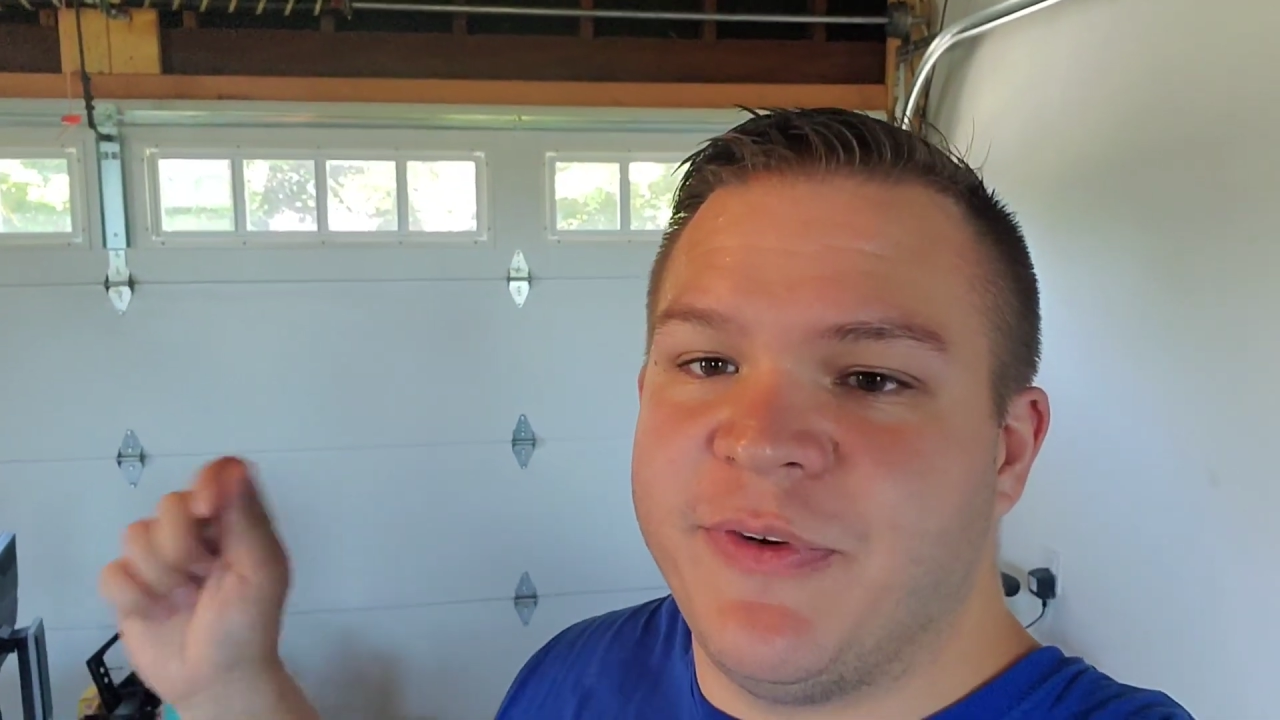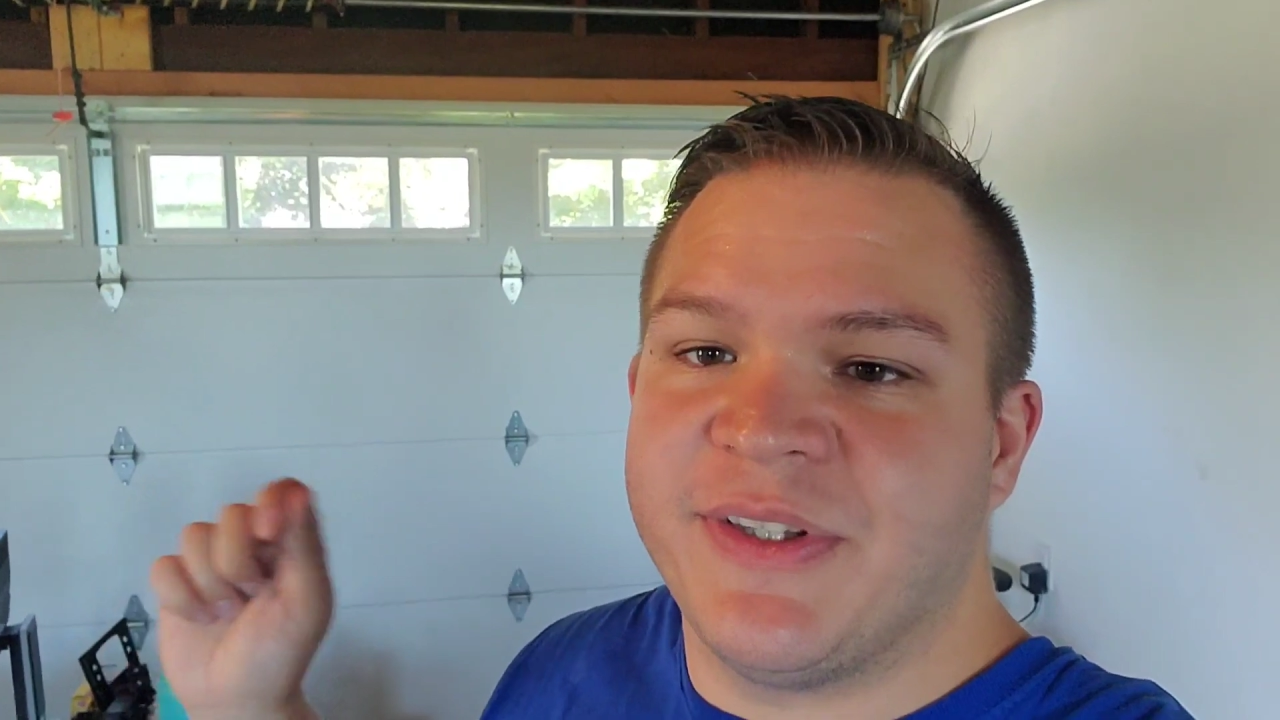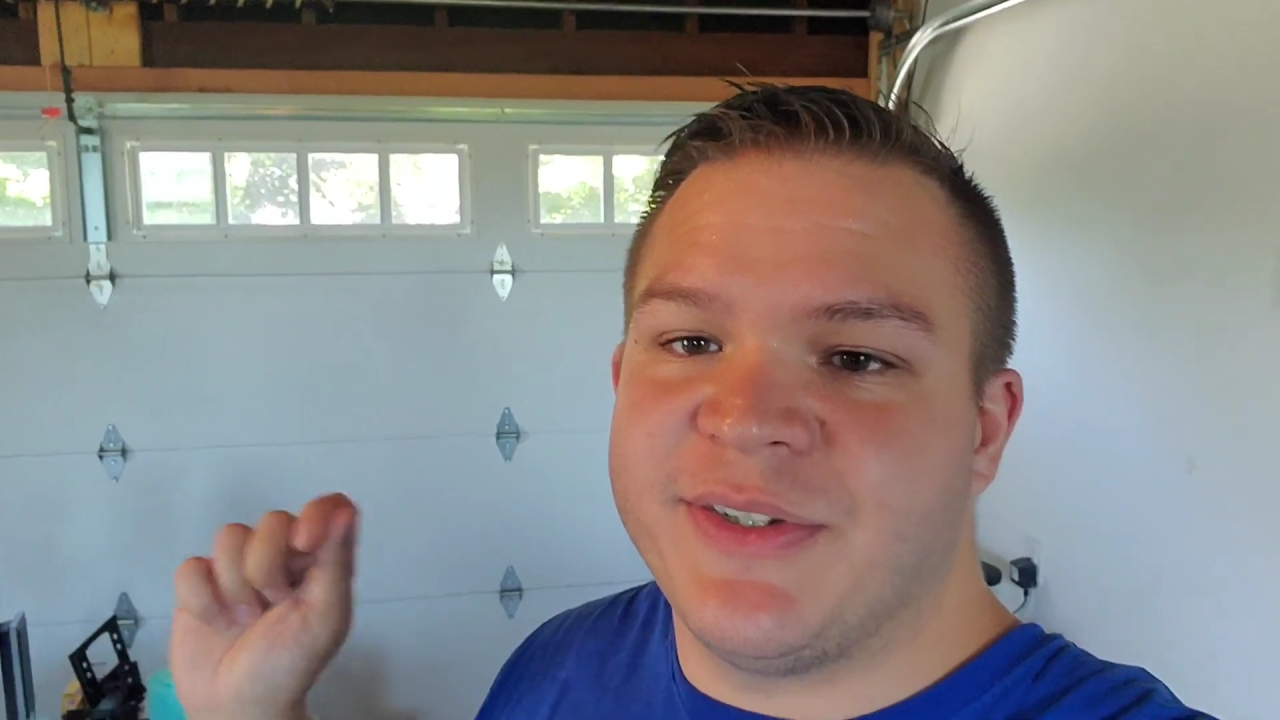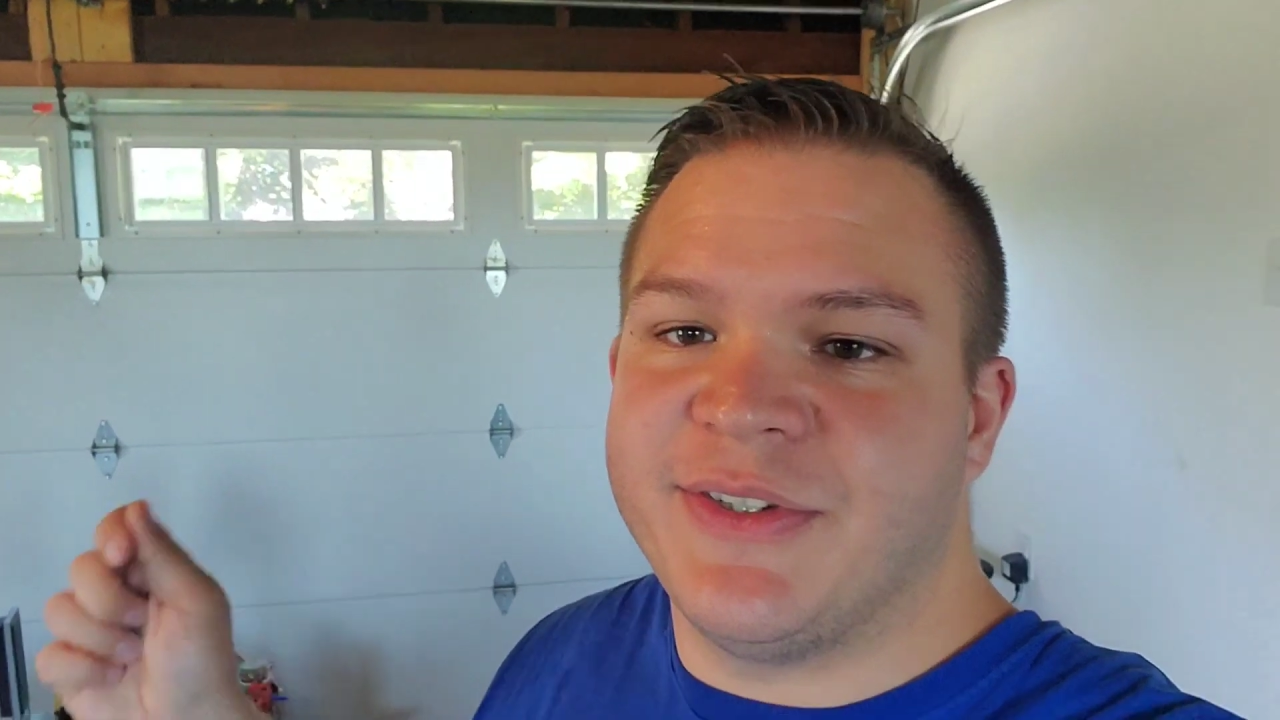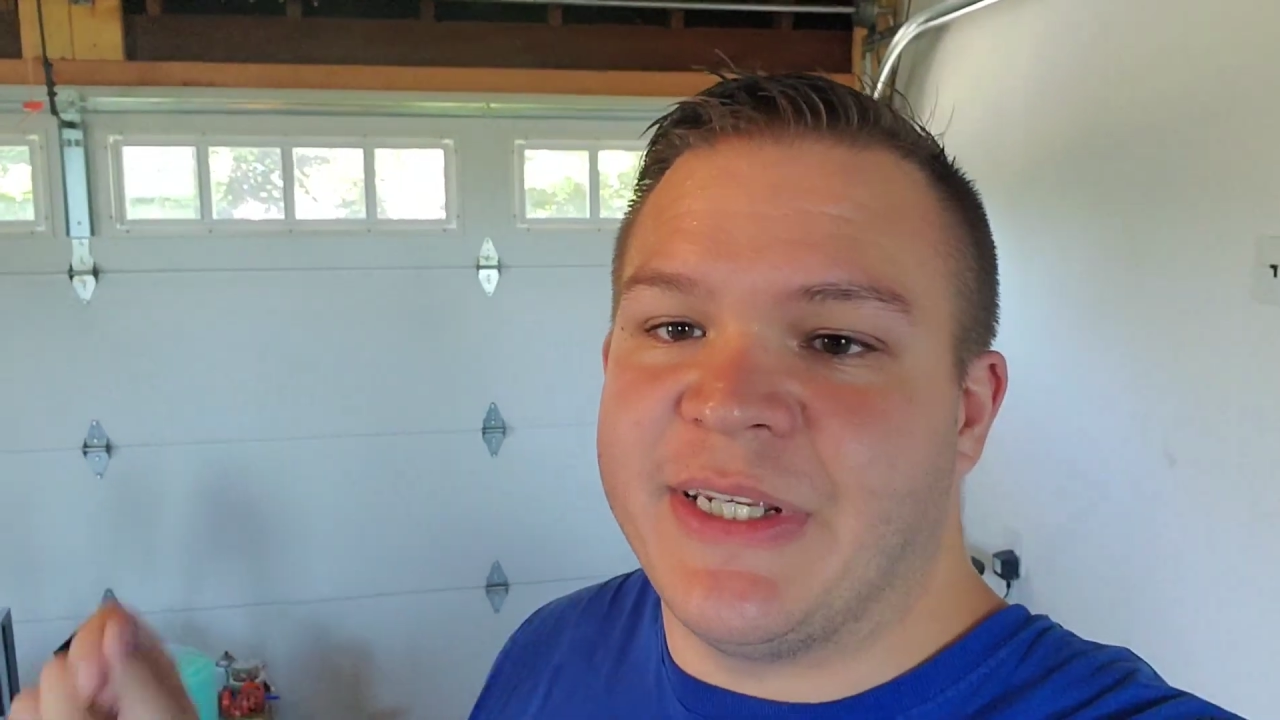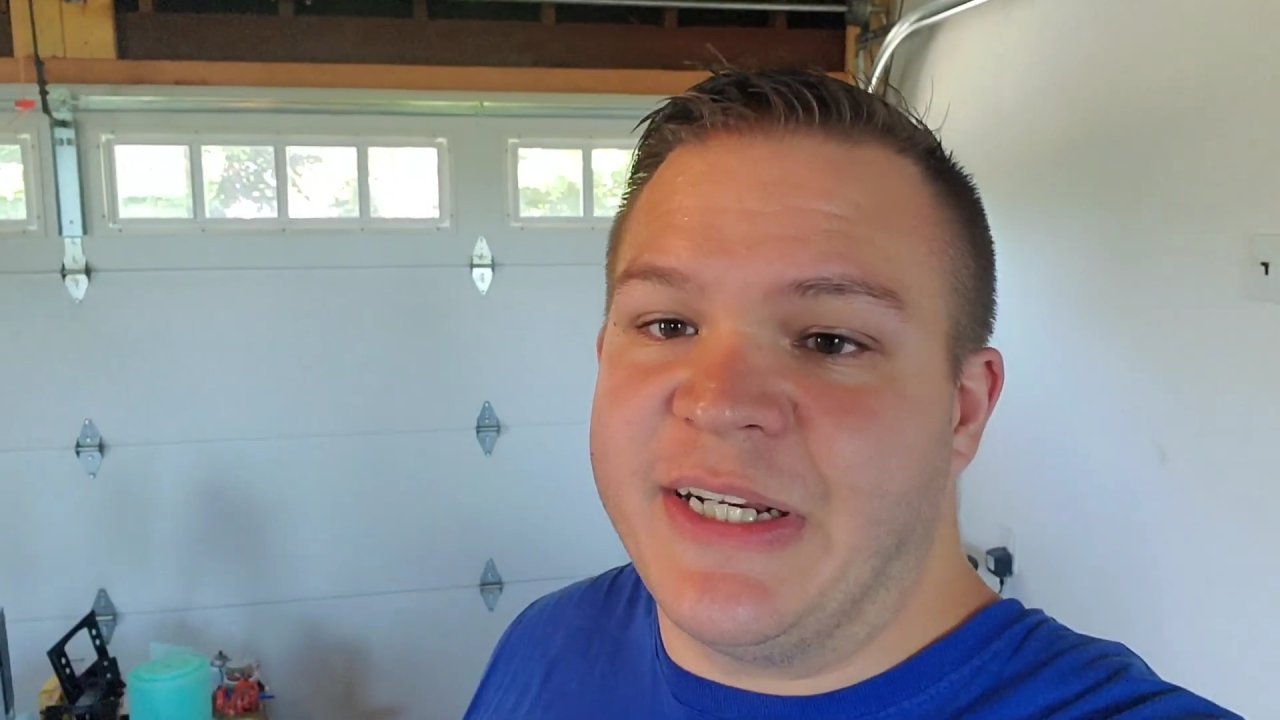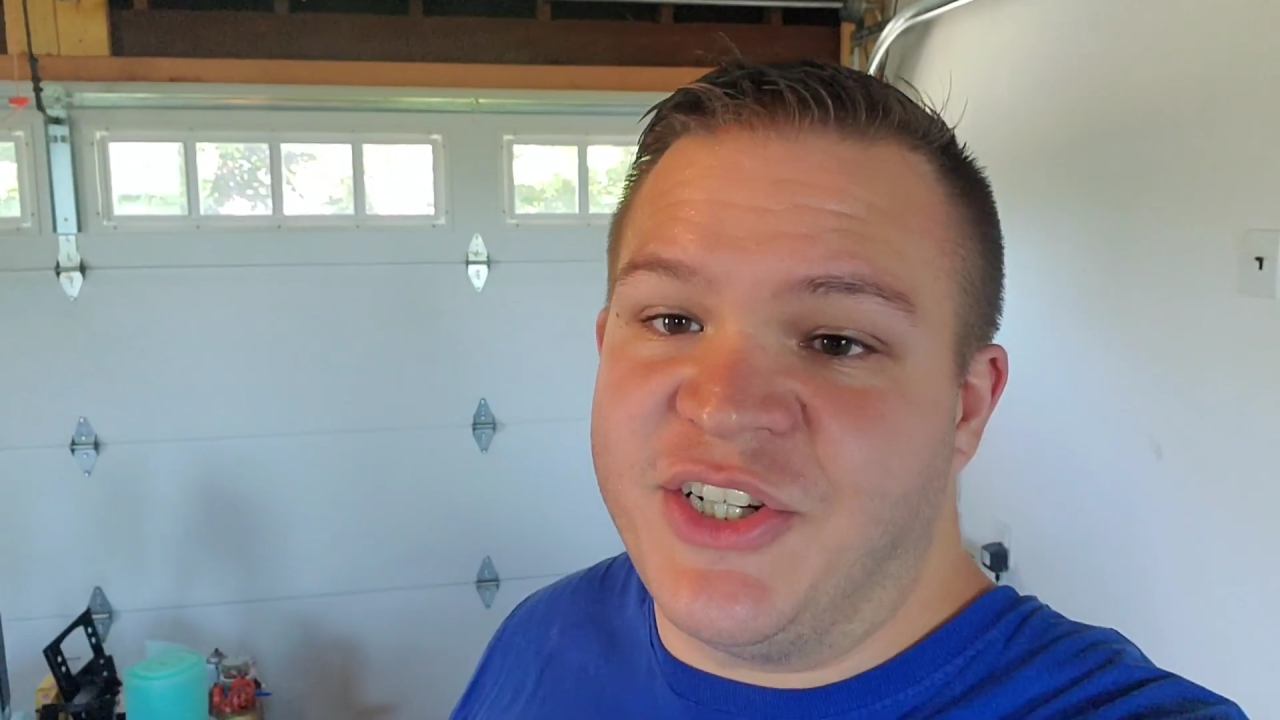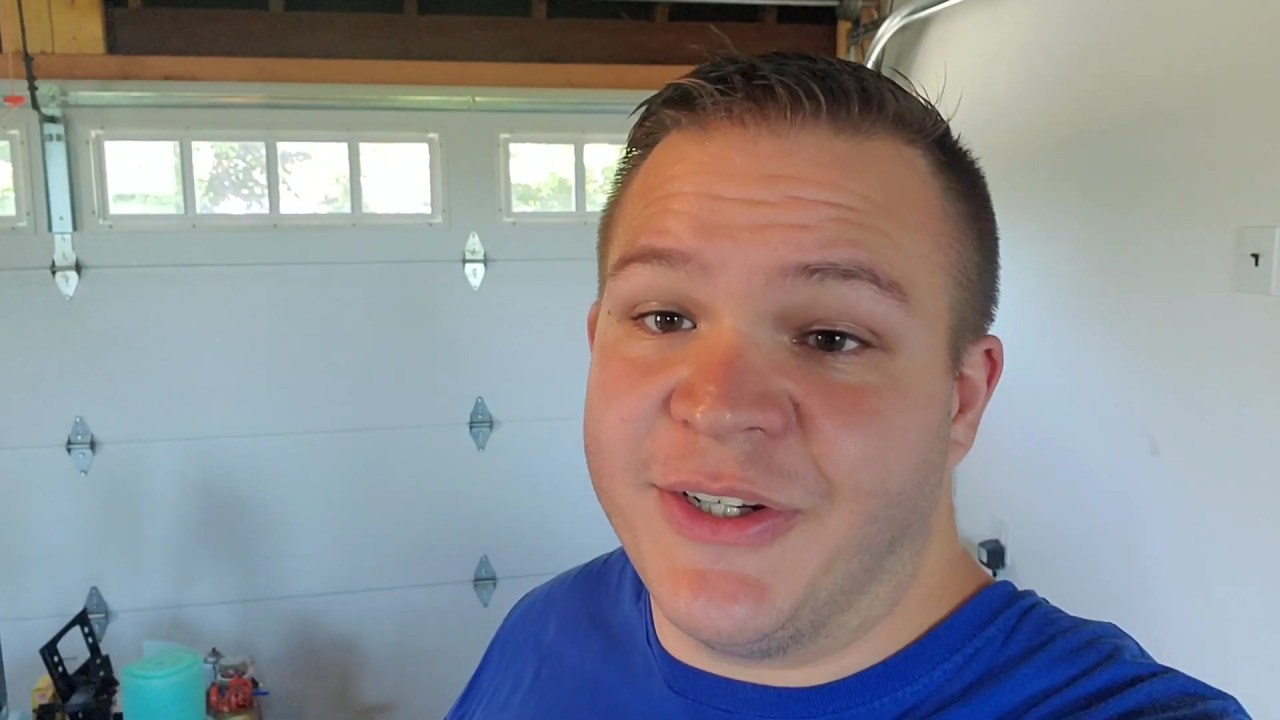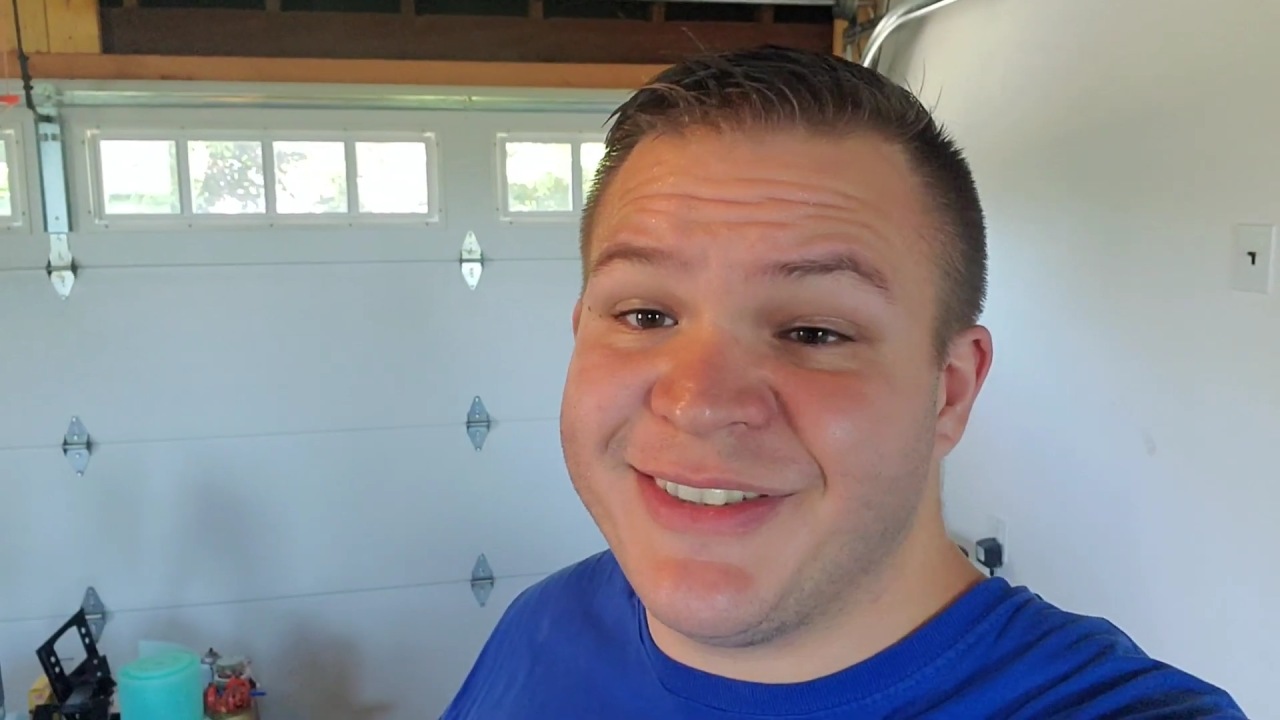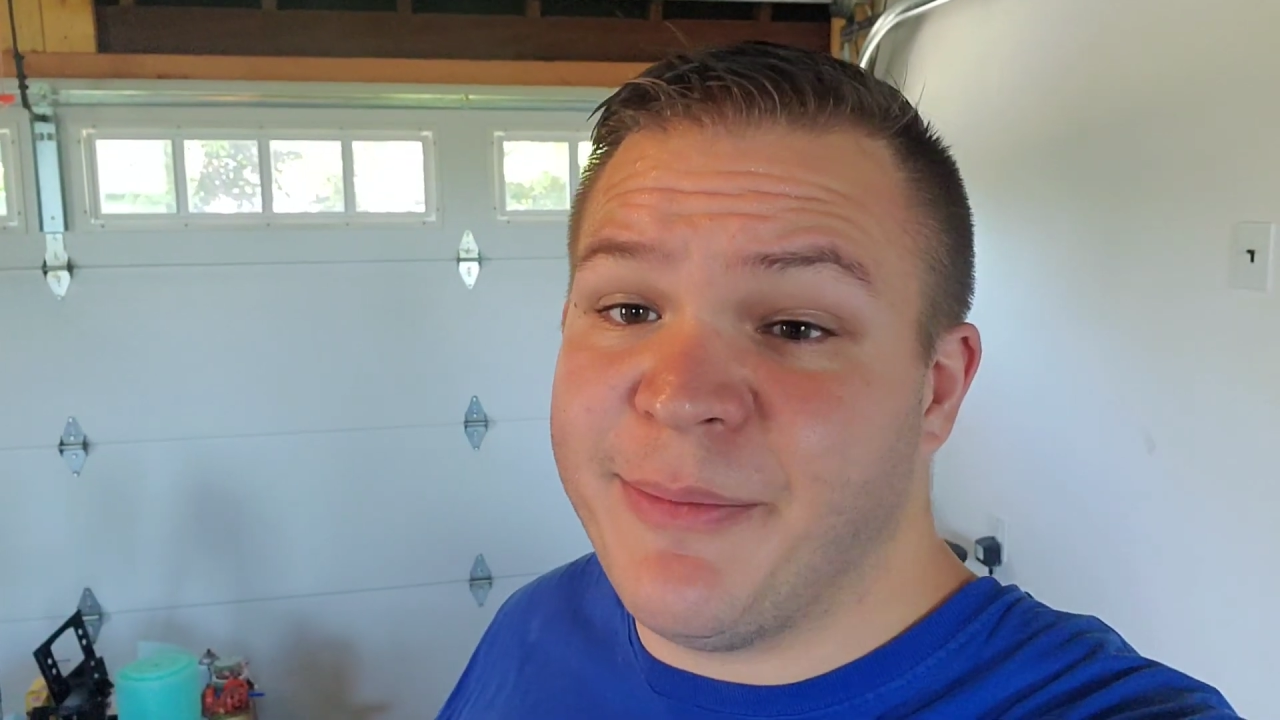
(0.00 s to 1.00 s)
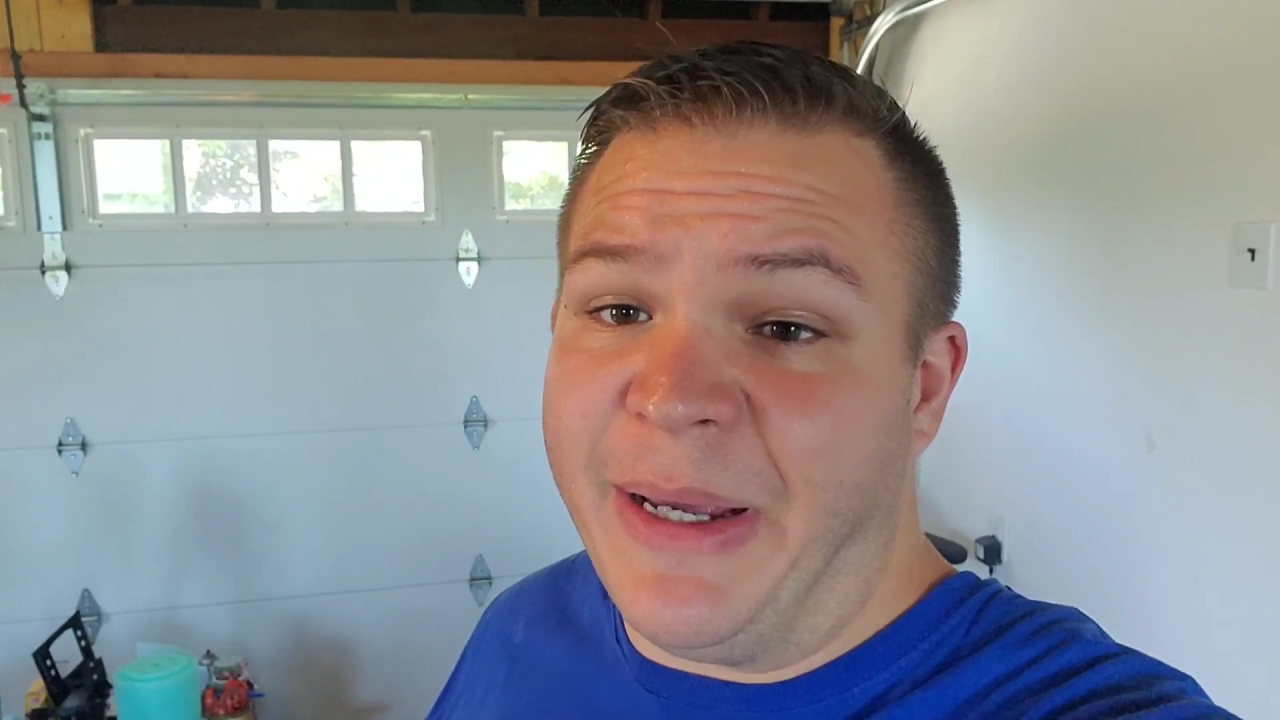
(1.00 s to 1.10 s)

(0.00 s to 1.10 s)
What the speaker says: filters in just